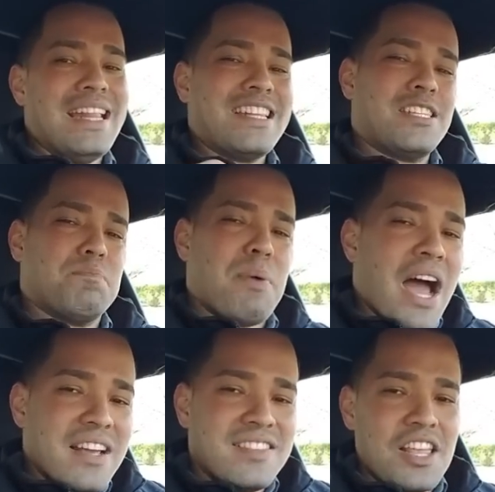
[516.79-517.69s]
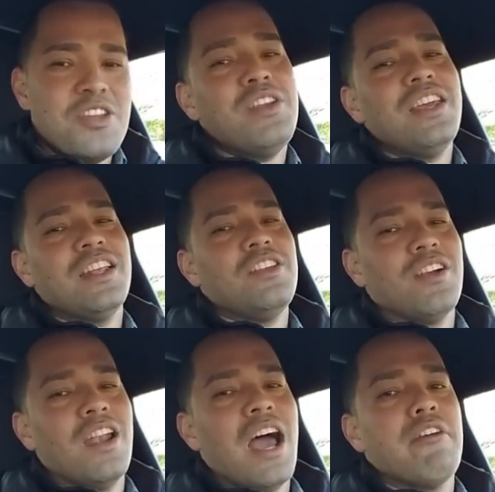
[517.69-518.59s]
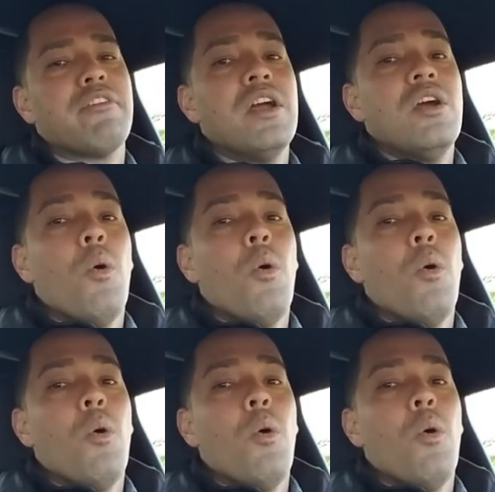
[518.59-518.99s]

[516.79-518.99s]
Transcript: that spice that you need in your life.